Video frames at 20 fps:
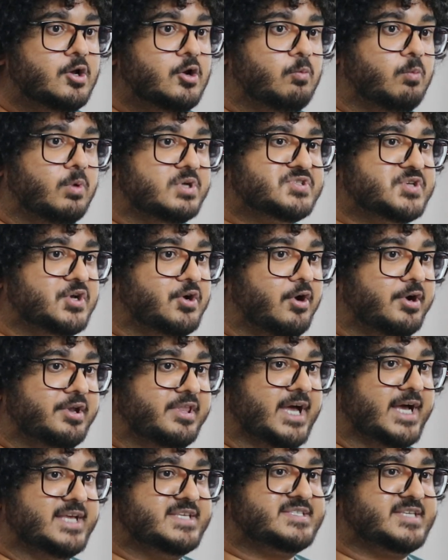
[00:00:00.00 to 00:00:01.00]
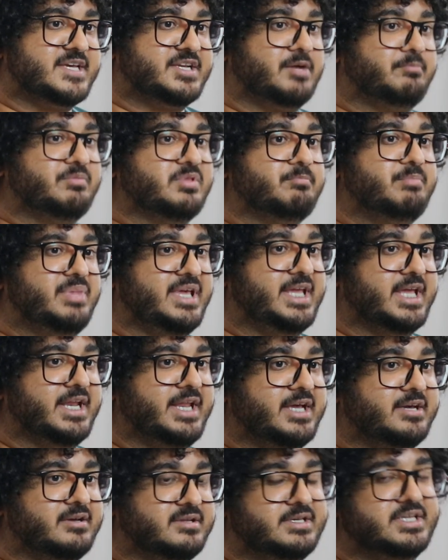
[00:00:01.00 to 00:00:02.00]
was a God that set up the
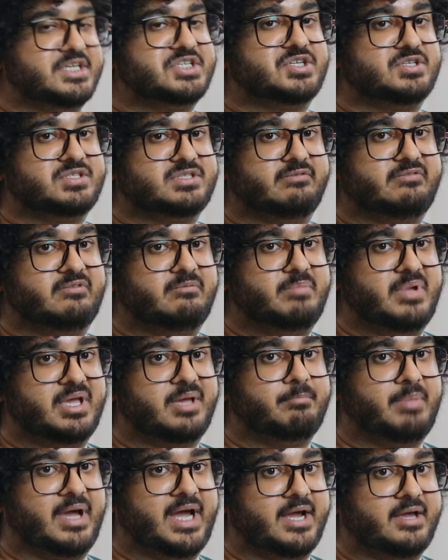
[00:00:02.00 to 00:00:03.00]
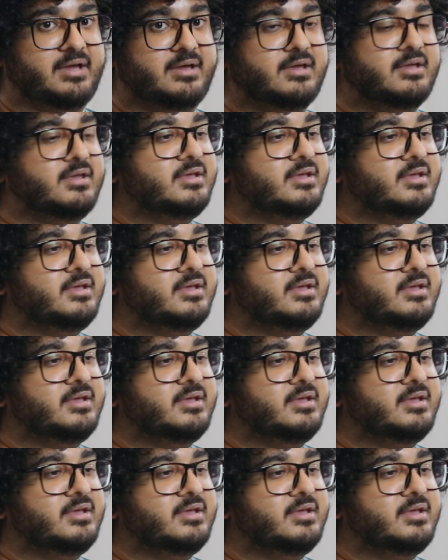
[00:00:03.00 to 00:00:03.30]
beginning conditions of the Big Bang,